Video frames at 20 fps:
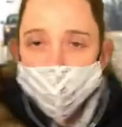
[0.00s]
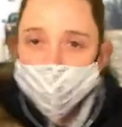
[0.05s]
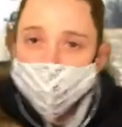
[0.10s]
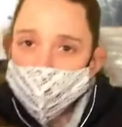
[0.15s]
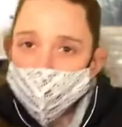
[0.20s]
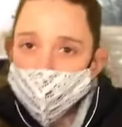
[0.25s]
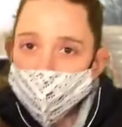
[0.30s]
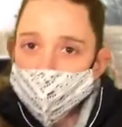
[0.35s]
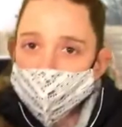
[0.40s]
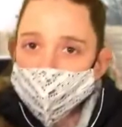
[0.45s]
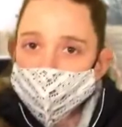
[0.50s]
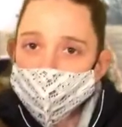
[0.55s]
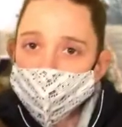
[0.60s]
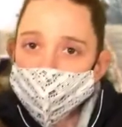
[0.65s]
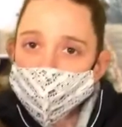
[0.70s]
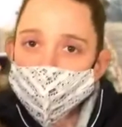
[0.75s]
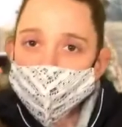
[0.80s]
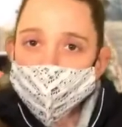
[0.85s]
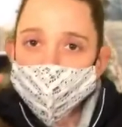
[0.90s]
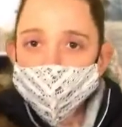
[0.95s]
Can we just
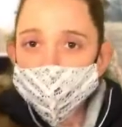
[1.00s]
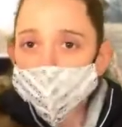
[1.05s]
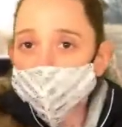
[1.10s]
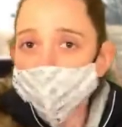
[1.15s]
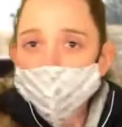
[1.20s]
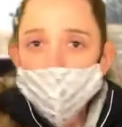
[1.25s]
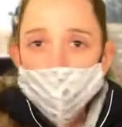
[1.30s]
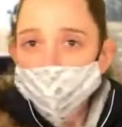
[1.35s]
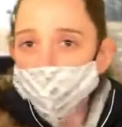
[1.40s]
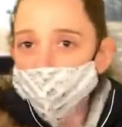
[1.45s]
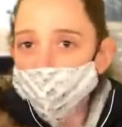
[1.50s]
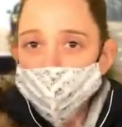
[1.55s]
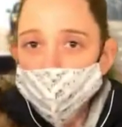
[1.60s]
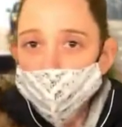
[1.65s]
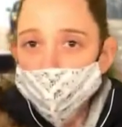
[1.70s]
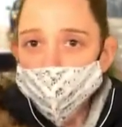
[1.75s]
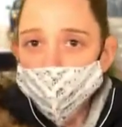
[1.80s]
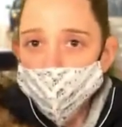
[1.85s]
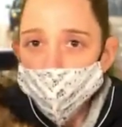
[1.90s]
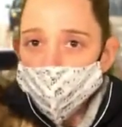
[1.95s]
fill that
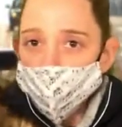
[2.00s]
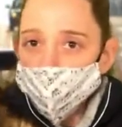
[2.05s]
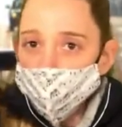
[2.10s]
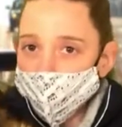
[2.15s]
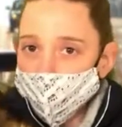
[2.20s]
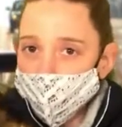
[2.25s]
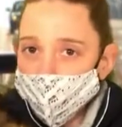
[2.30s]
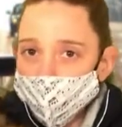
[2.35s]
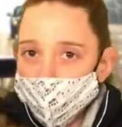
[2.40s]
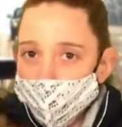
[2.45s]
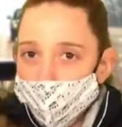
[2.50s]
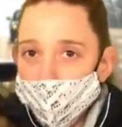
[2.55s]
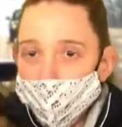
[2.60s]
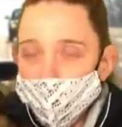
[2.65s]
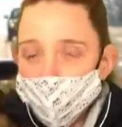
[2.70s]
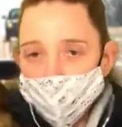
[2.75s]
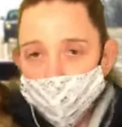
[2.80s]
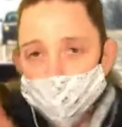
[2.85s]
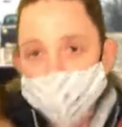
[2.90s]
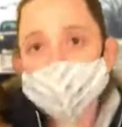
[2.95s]
space up with a
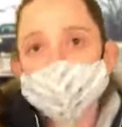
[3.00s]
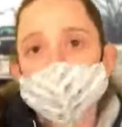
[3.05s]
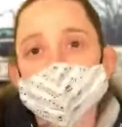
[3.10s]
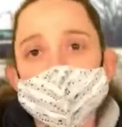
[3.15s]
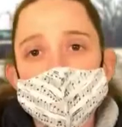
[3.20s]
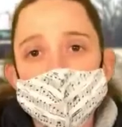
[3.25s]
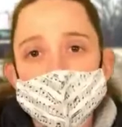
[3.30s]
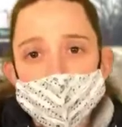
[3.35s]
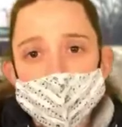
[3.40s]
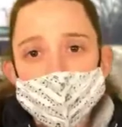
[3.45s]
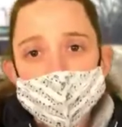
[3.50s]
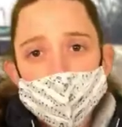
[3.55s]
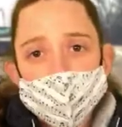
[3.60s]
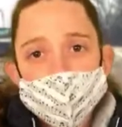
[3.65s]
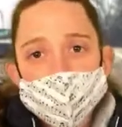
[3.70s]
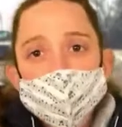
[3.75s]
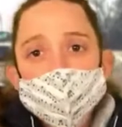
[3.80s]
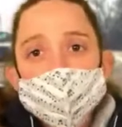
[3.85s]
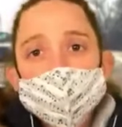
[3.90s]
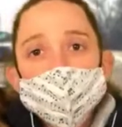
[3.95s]
snap? All right,
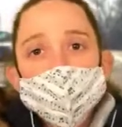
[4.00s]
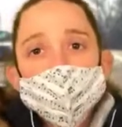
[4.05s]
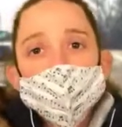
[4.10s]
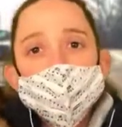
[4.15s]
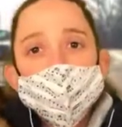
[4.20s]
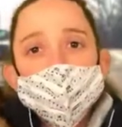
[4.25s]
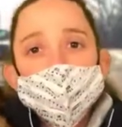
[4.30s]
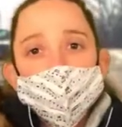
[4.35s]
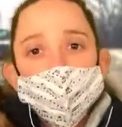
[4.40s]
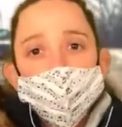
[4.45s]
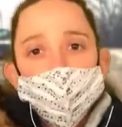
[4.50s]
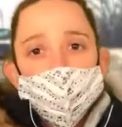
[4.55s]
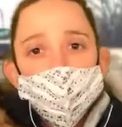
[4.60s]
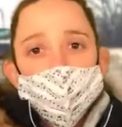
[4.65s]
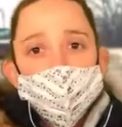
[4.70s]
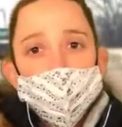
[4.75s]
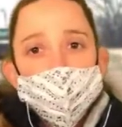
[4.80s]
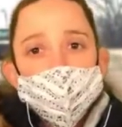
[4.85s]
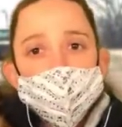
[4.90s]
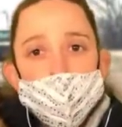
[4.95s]
so we're gonna
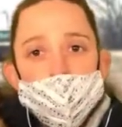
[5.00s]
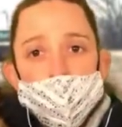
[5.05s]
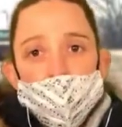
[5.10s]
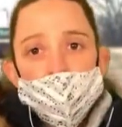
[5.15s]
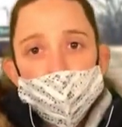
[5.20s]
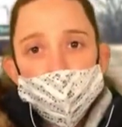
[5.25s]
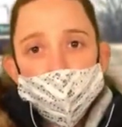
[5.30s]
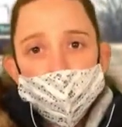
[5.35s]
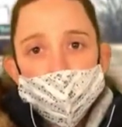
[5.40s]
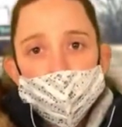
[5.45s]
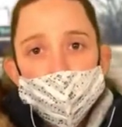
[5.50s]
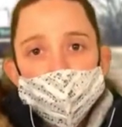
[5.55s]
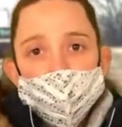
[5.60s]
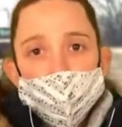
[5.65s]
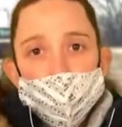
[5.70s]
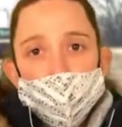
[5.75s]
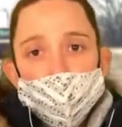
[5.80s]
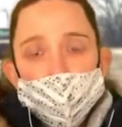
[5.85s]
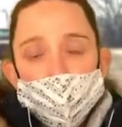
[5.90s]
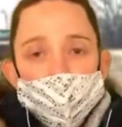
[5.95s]
do our pat, keep
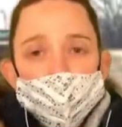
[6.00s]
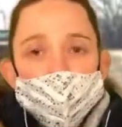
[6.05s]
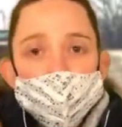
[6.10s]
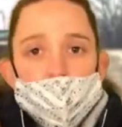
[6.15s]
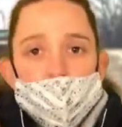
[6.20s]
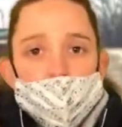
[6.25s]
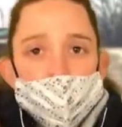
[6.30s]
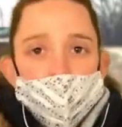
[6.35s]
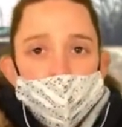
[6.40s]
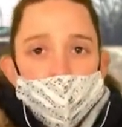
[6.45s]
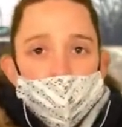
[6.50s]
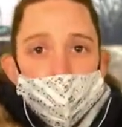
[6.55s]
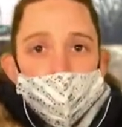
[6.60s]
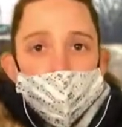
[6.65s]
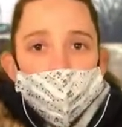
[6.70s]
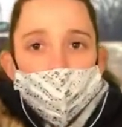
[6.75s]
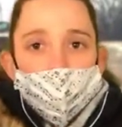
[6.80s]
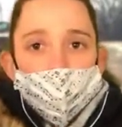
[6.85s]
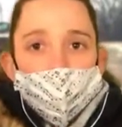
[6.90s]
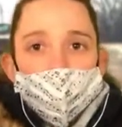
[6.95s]
that on writing,
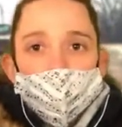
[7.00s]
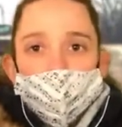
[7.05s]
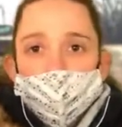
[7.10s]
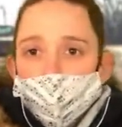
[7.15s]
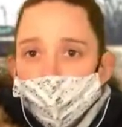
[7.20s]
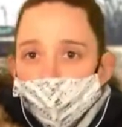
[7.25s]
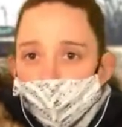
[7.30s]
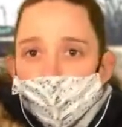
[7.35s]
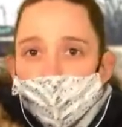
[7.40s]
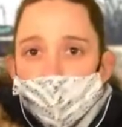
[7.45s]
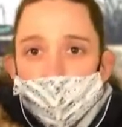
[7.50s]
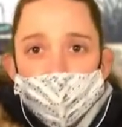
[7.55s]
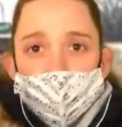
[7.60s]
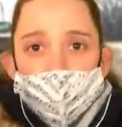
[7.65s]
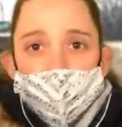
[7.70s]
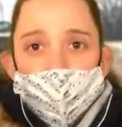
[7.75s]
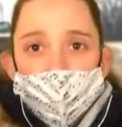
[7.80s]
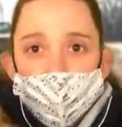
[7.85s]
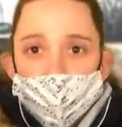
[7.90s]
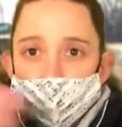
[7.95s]
and then
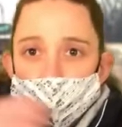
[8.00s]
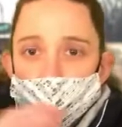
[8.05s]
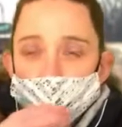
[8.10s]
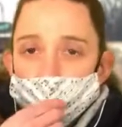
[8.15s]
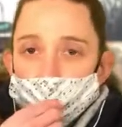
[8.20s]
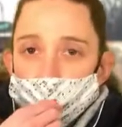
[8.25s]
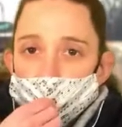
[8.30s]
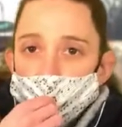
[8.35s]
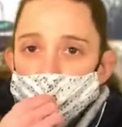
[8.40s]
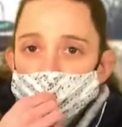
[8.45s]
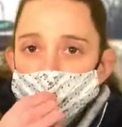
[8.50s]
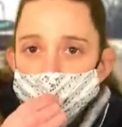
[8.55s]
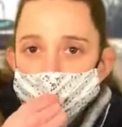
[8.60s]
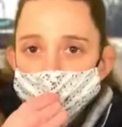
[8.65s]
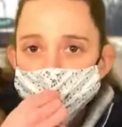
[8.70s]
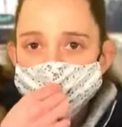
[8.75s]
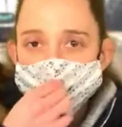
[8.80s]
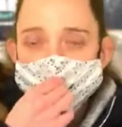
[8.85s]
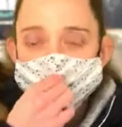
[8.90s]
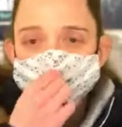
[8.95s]
at the very end do
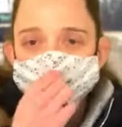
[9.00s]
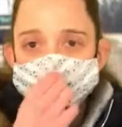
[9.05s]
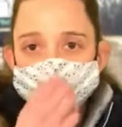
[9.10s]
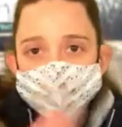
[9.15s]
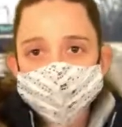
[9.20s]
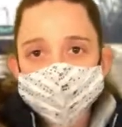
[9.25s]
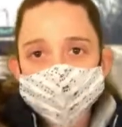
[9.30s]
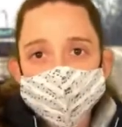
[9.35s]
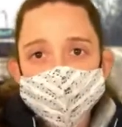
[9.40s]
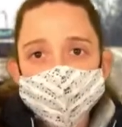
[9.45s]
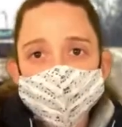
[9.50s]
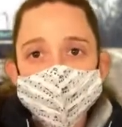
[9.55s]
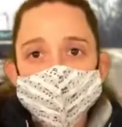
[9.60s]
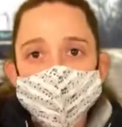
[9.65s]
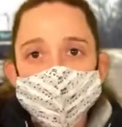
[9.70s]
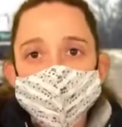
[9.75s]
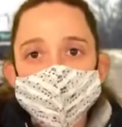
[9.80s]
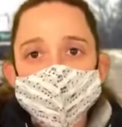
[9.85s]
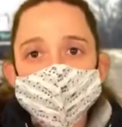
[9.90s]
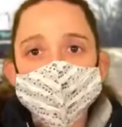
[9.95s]
a snap. Ready,
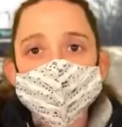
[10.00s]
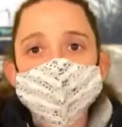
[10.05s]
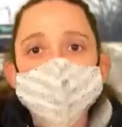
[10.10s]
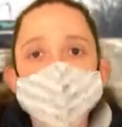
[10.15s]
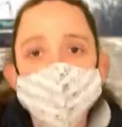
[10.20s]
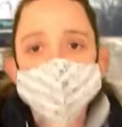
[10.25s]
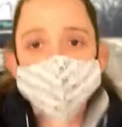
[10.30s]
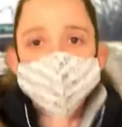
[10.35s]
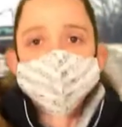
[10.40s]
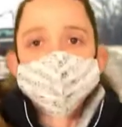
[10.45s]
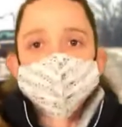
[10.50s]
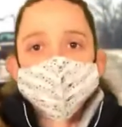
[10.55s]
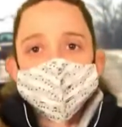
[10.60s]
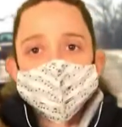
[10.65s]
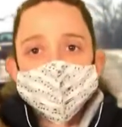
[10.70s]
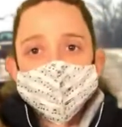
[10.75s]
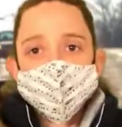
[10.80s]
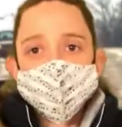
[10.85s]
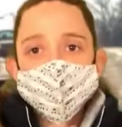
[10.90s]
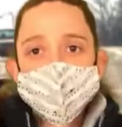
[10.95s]
and go.
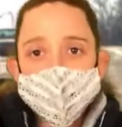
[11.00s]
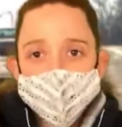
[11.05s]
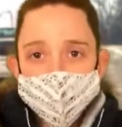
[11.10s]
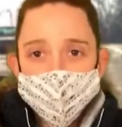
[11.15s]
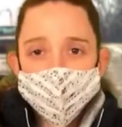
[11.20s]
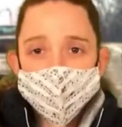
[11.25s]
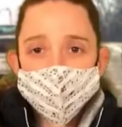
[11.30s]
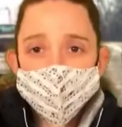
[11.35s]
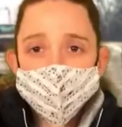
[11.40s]
Writing.